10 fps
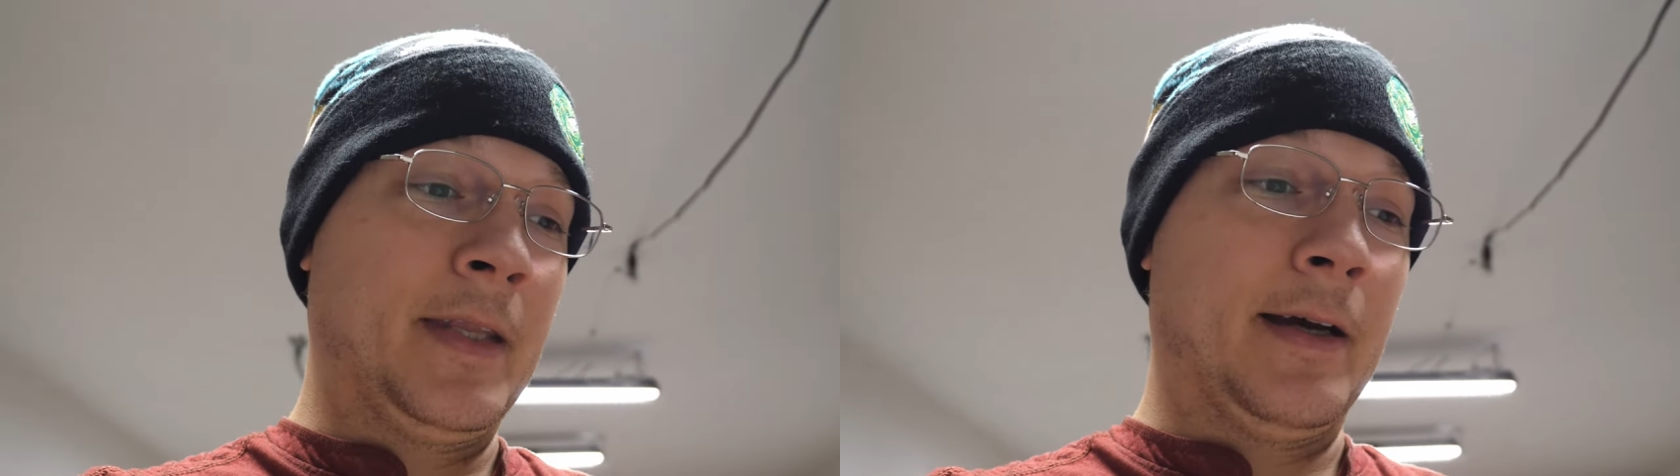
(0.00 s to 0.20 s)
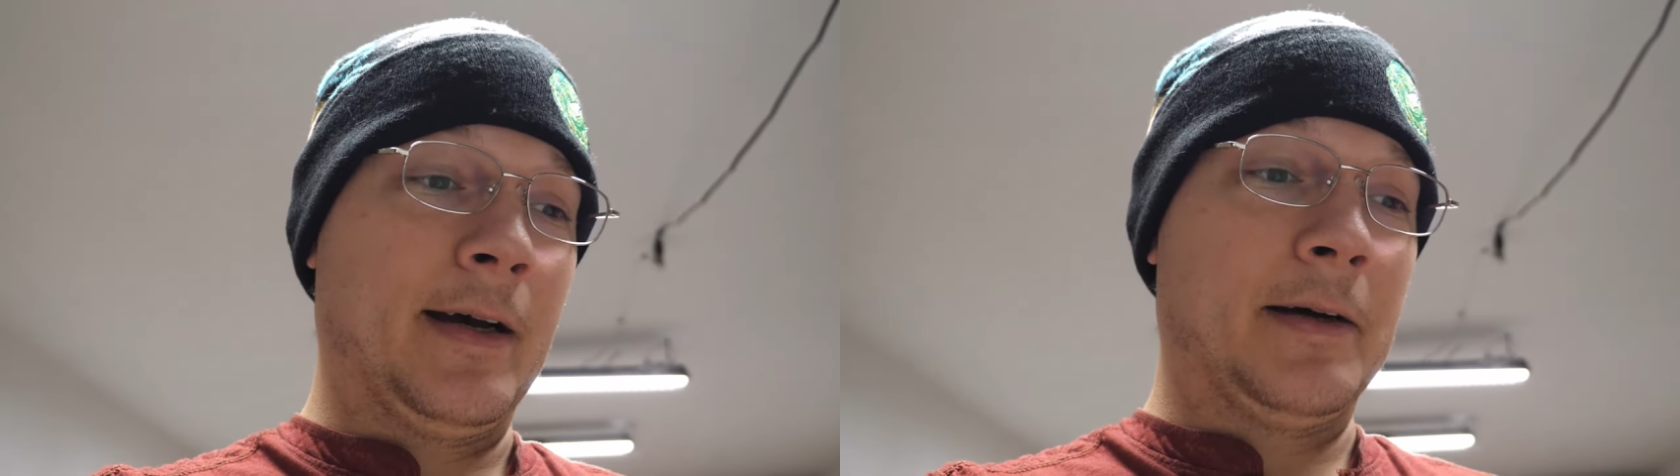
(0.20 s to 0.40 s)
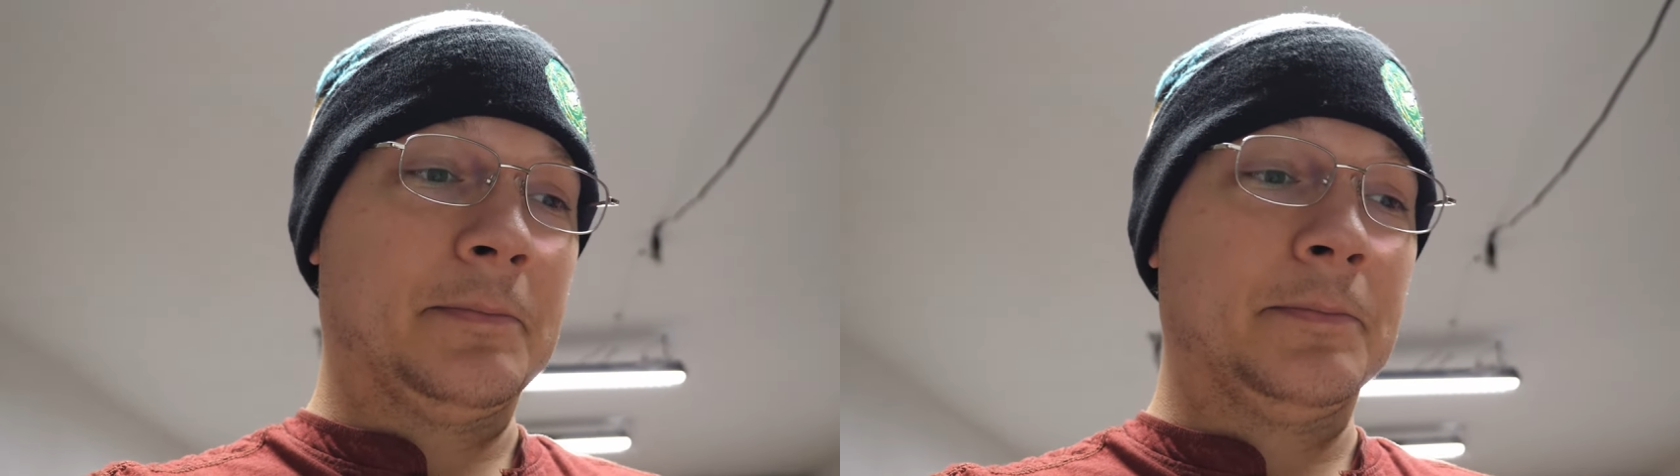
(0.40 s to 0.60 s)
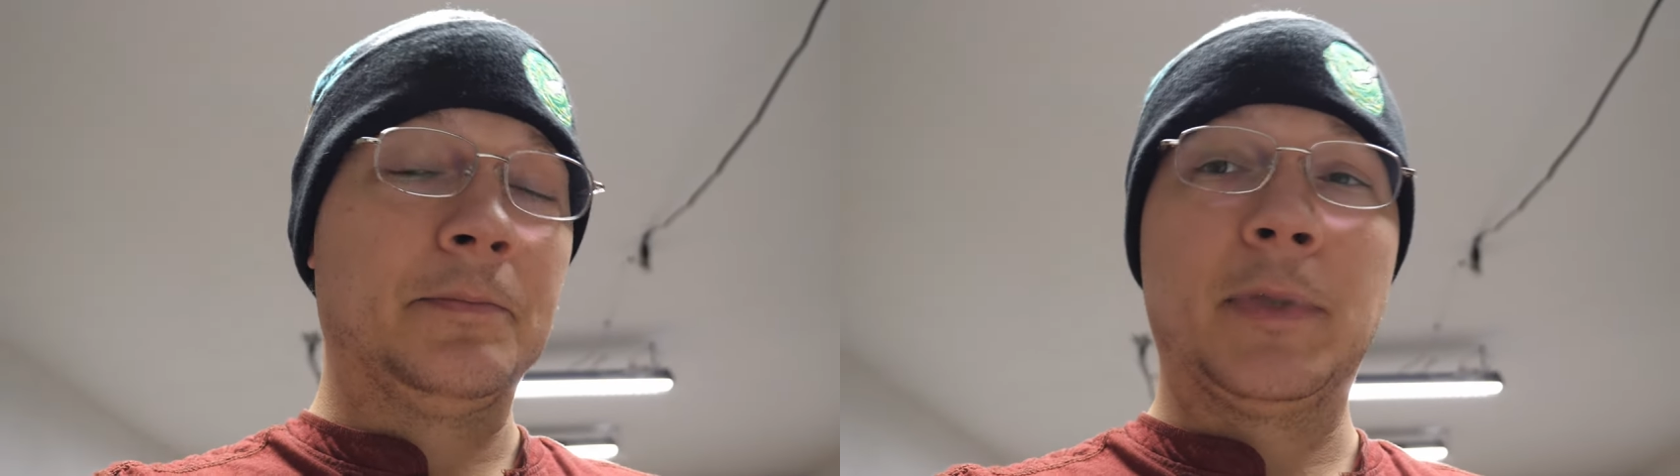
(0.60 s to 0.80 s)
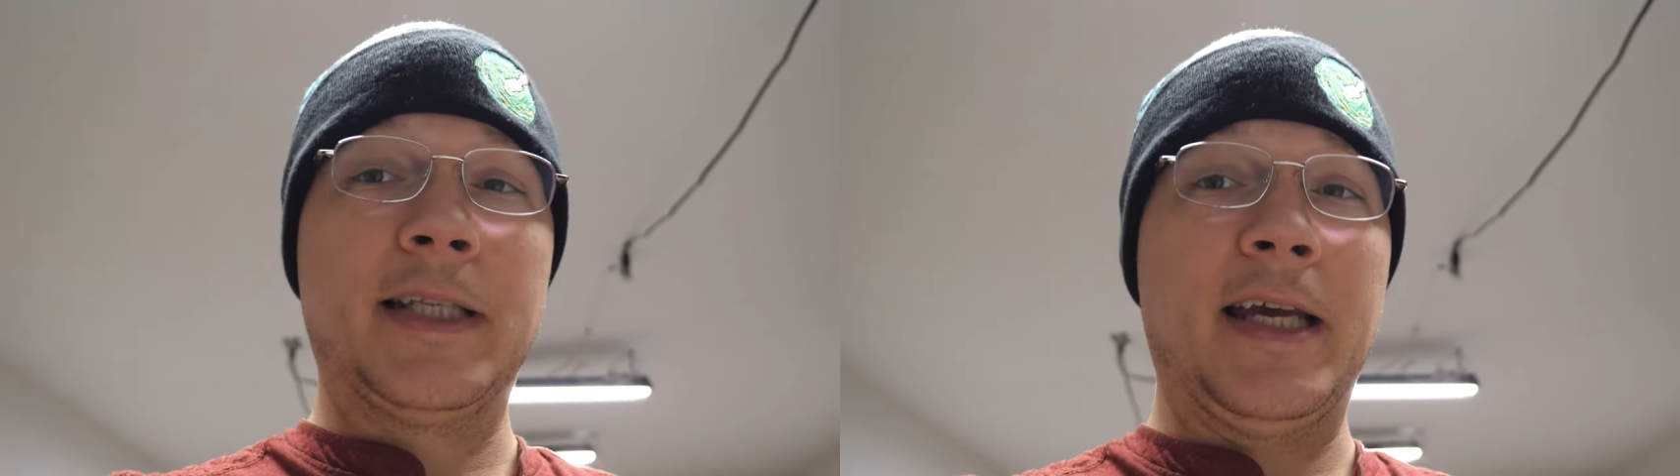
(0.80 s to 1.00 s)
um,
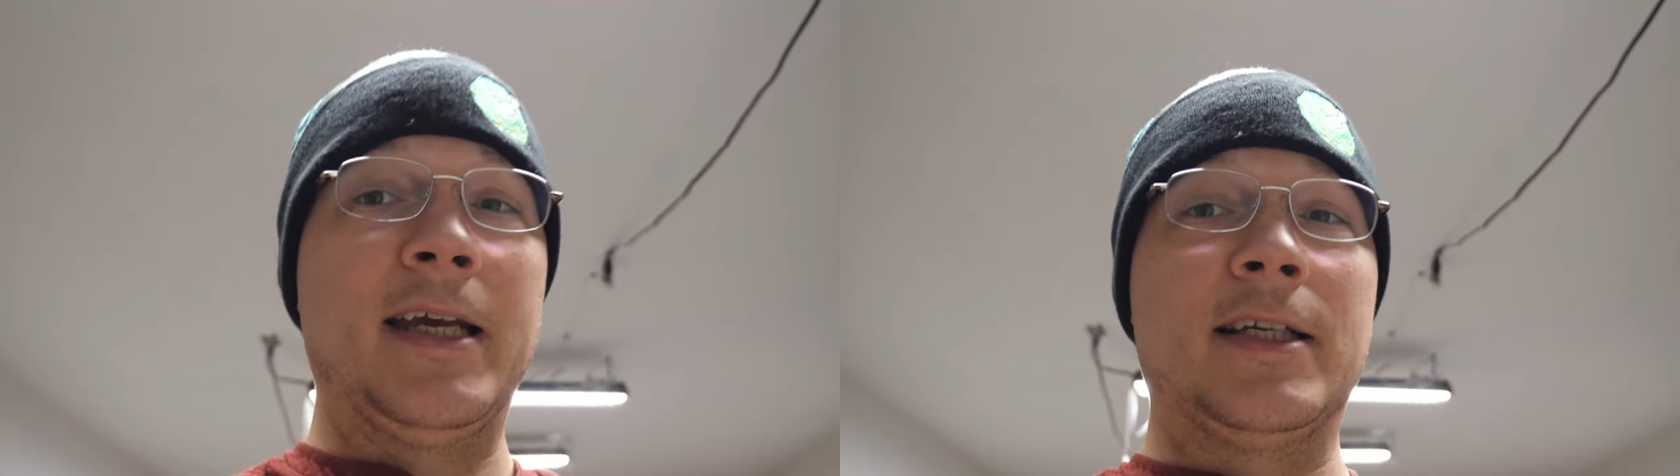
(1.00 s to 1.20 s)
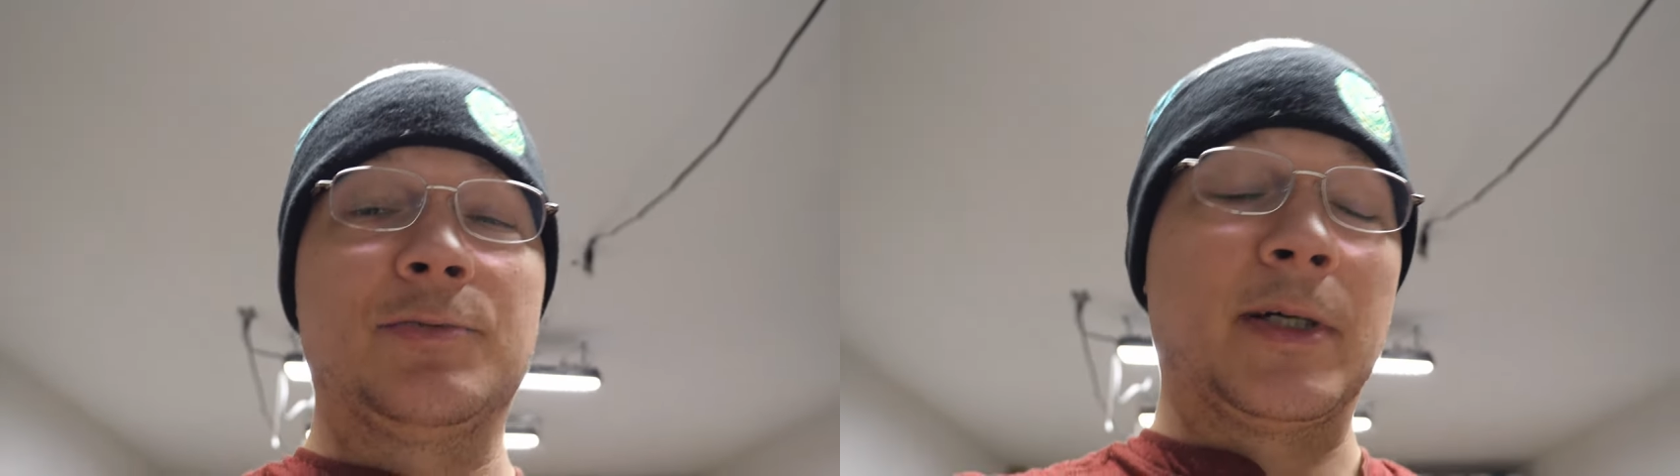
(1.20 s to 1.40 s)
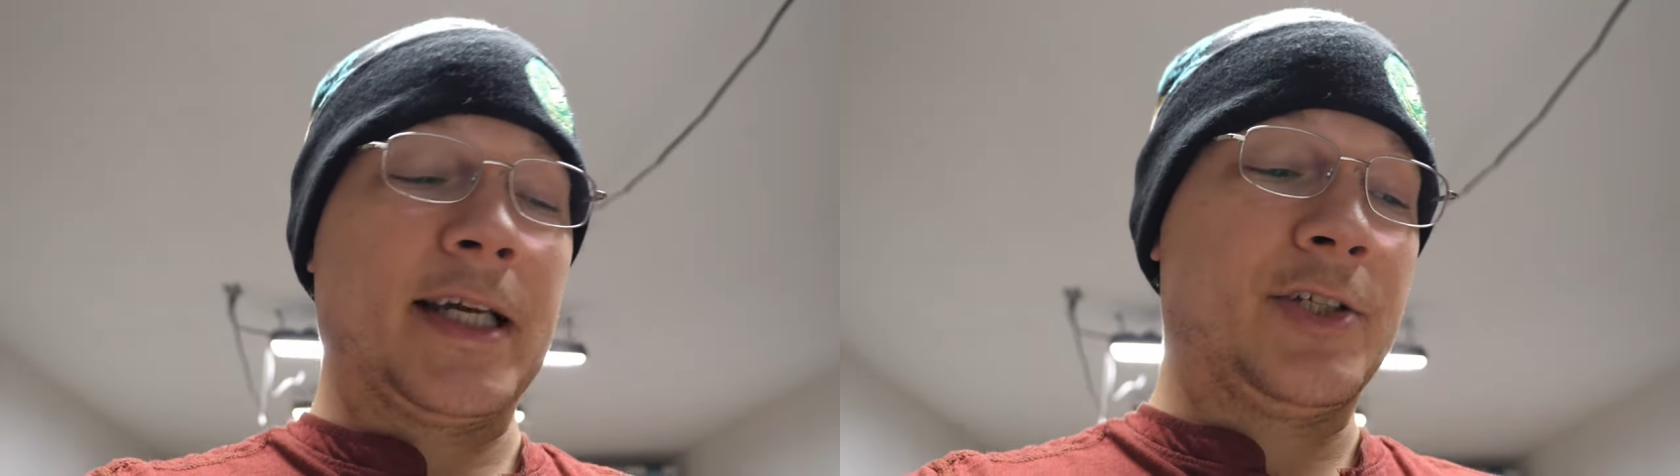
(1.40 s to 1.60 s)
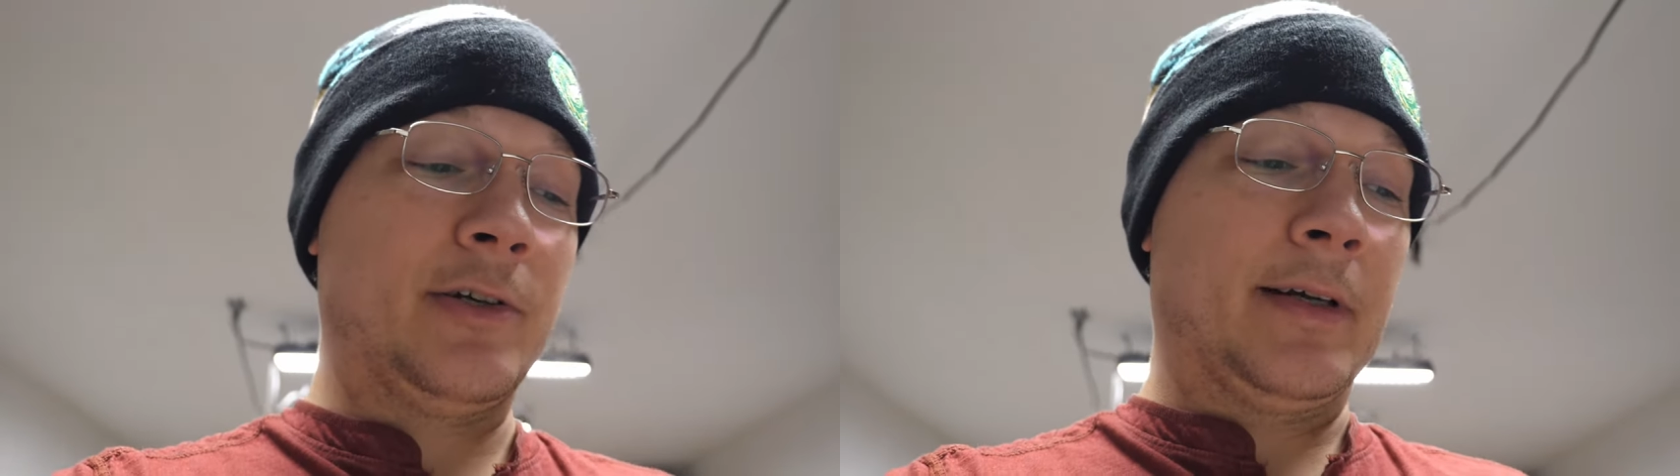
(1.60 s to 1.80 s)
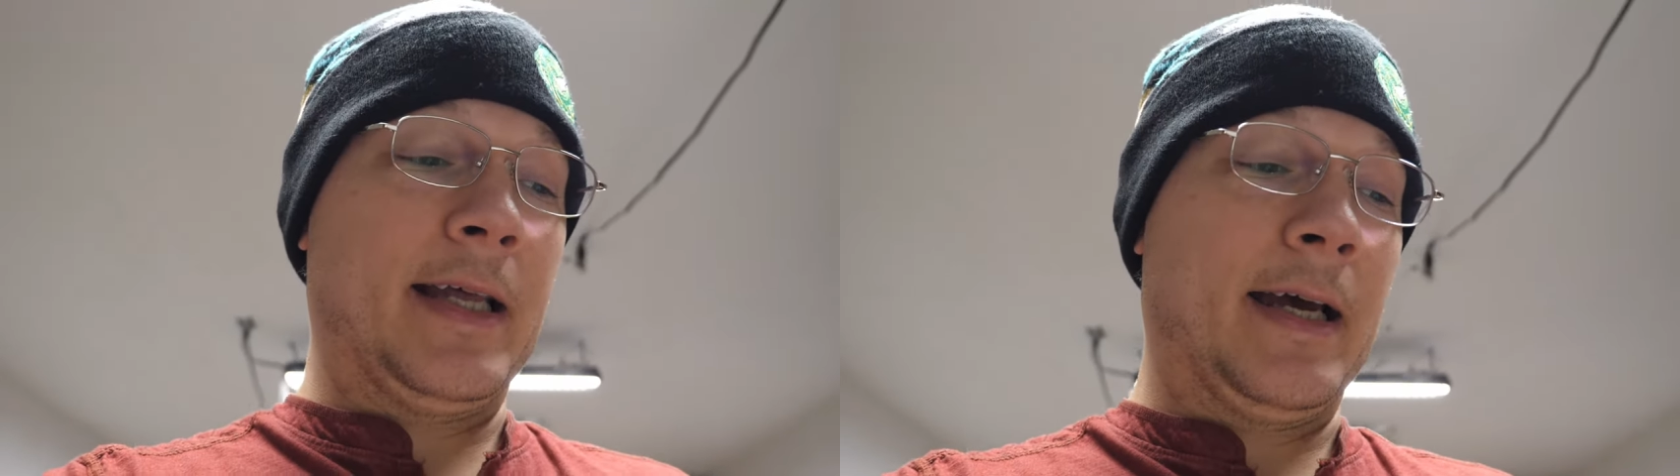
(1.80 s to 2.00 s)
but the ink is what gets
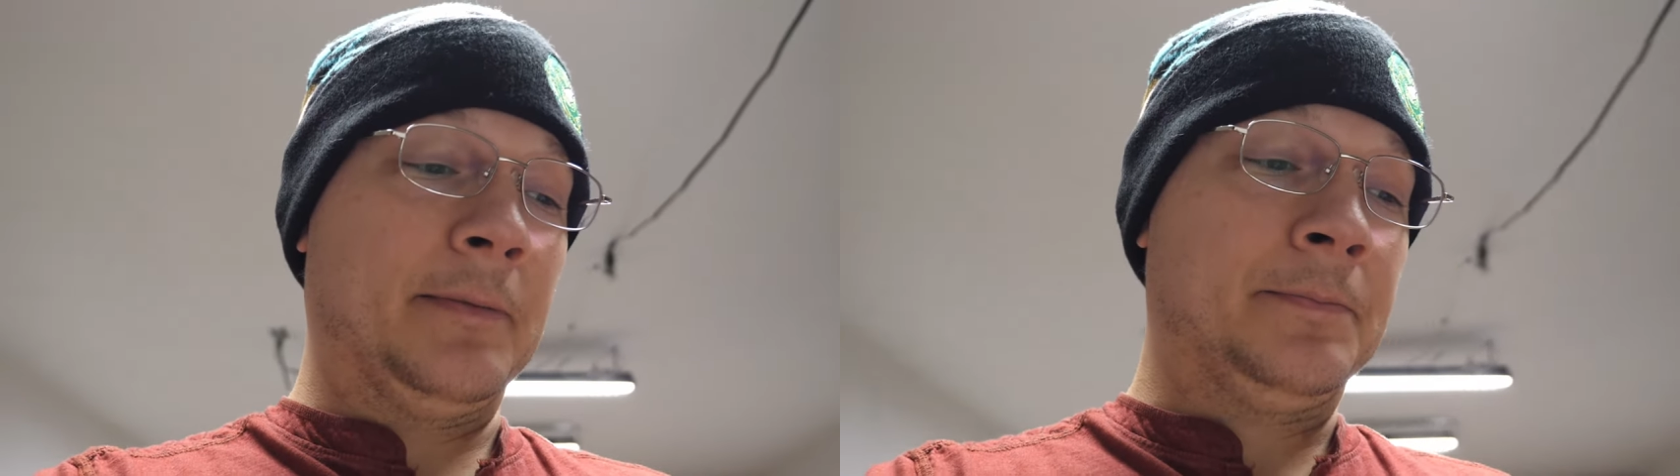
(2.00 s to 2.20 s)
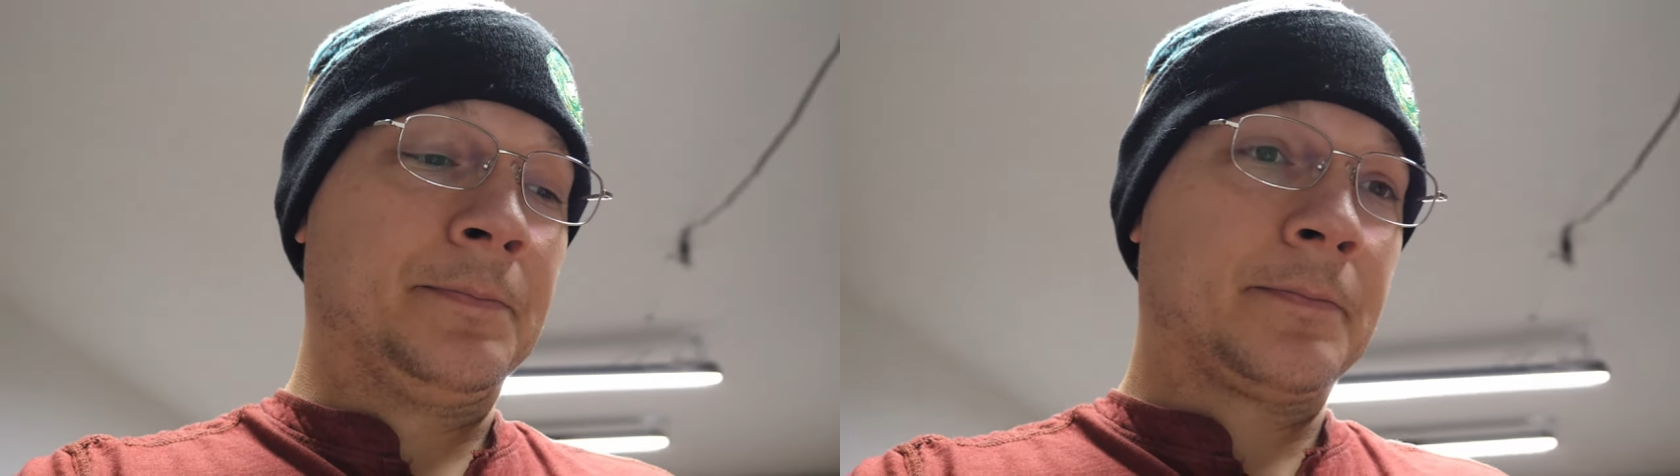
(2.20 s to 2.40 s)
you on that.